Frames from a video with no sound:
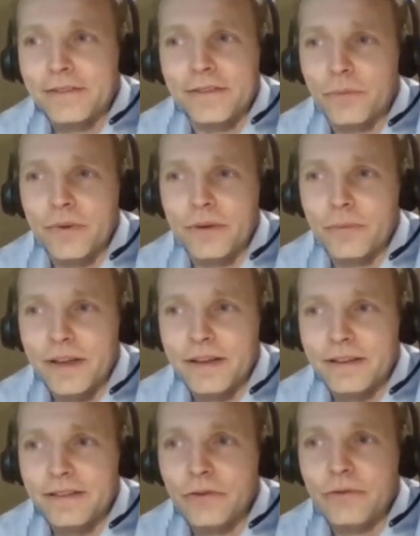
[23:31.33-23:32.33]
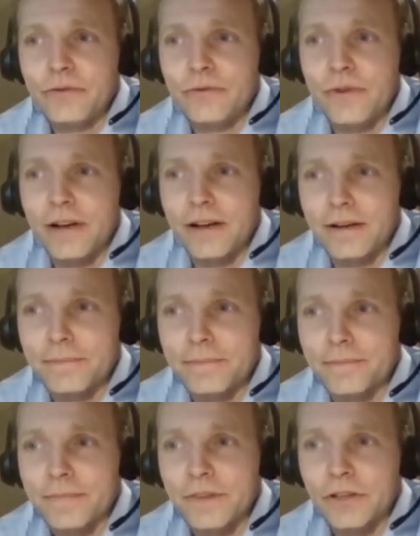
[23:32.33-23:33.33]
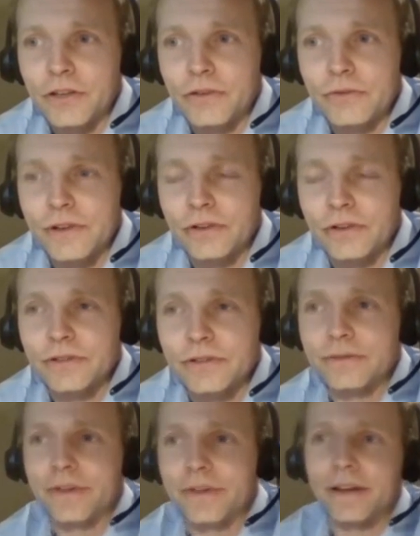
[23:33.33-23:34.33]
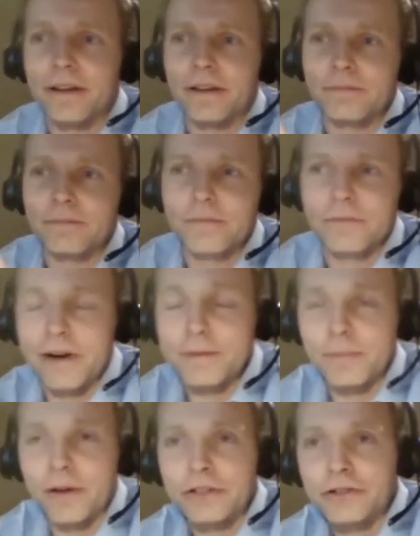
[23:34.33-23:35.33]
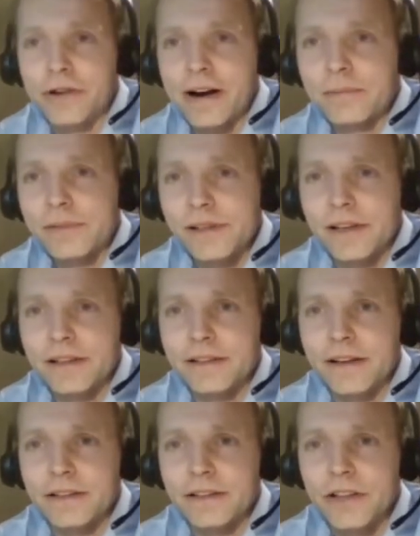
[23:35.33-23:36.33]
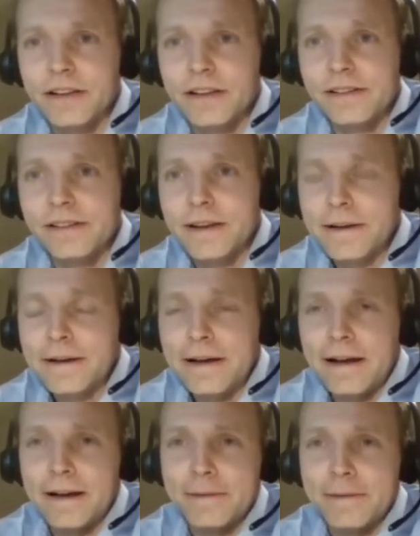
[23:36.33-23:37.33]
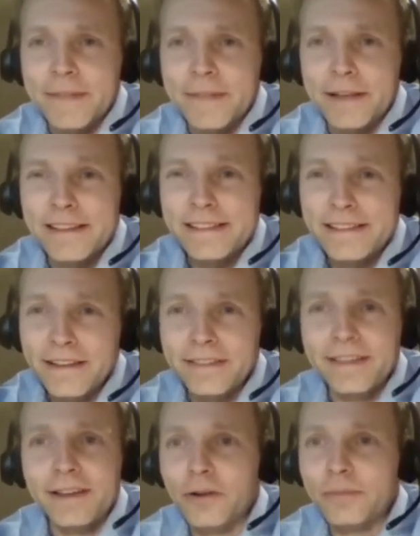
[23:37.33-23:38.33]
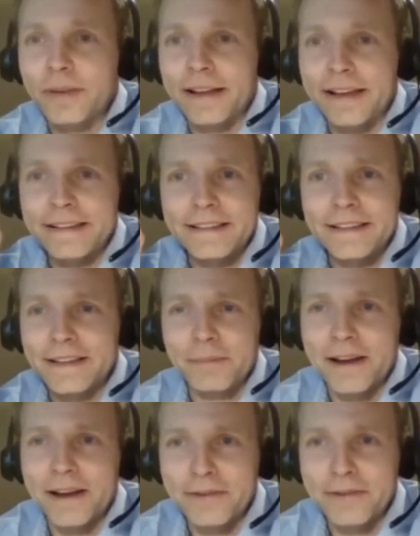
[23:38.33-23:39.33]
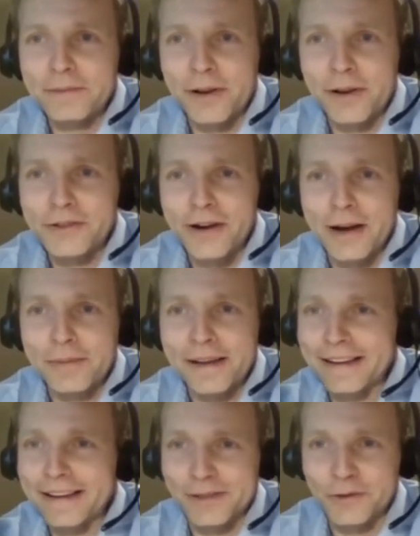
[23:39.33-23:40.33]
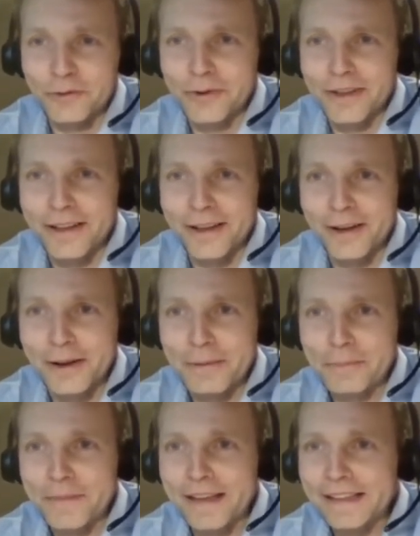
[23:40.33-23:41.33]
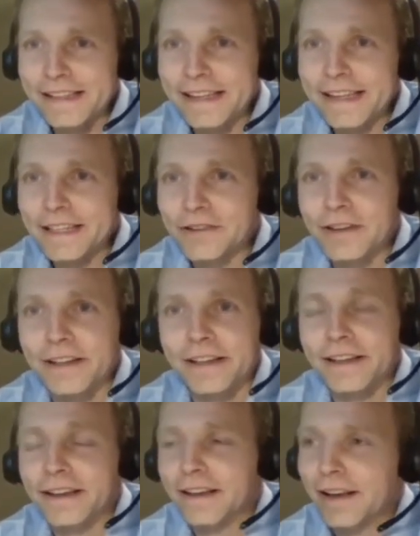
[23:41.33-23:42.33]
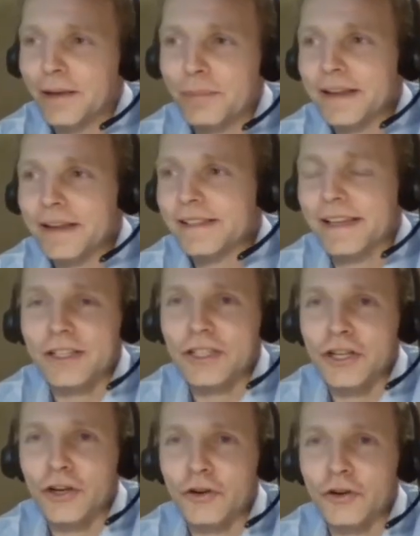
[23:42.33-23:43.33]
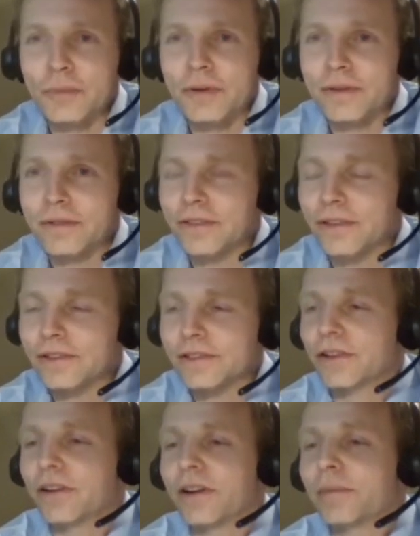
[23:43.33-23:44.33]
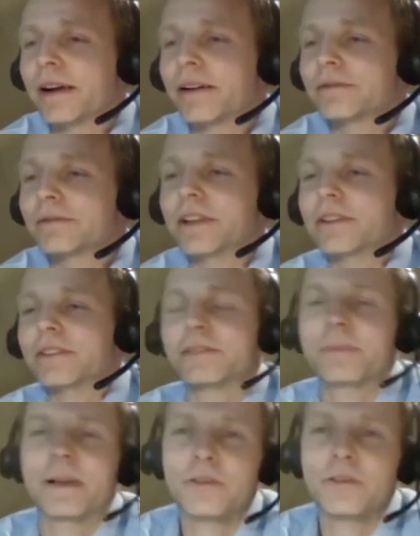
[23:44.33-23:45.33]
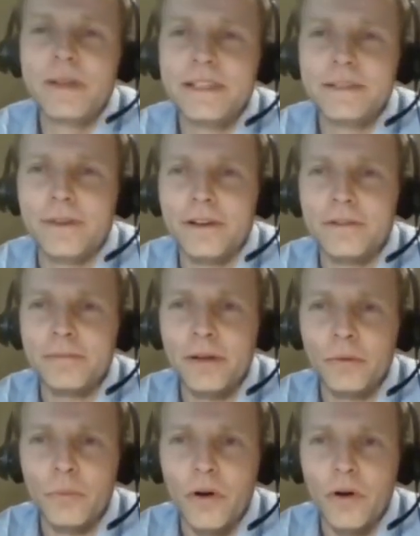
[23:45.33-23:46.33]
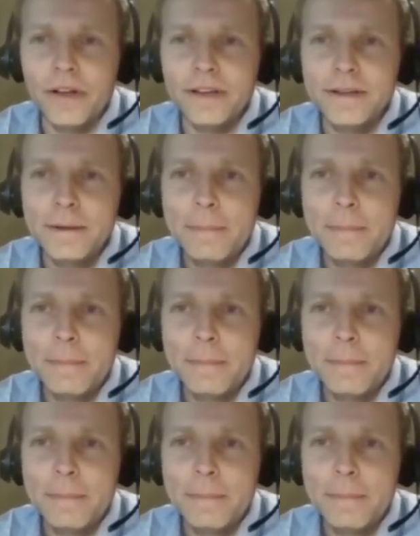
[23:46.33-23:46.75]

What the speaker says: we do use a lot of red mite traps in sheds. Now there's nothing complicated about a red mite trap at all. It's literally a plastic tube that's got about 25 mil wide.